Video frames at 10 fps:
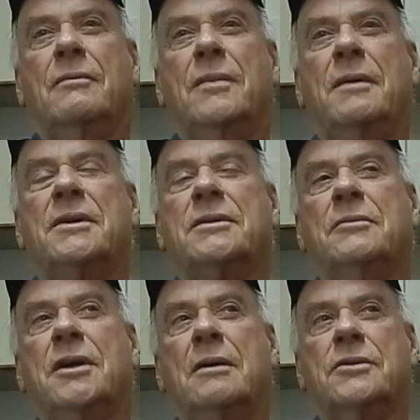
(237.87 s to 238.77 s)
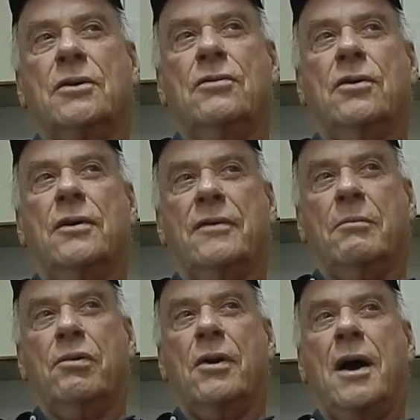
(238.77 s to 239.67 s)
maybe sometimes a quarter of the
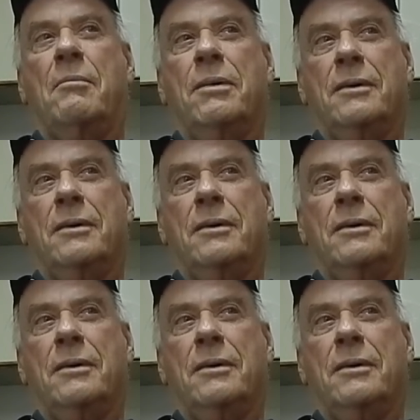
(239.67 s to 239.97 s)
prop